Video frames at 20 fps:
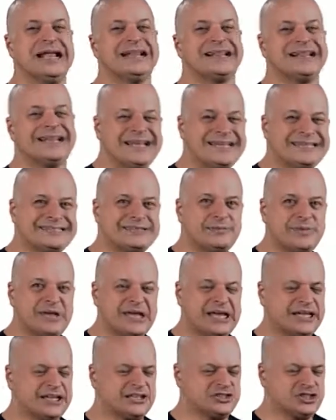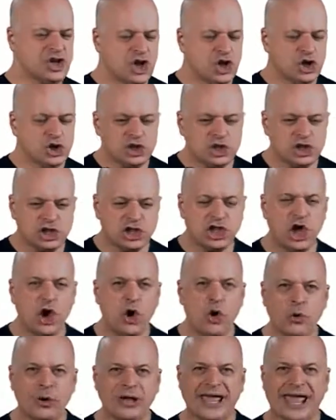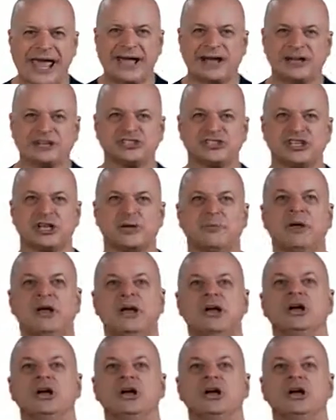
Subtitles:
this means low calcium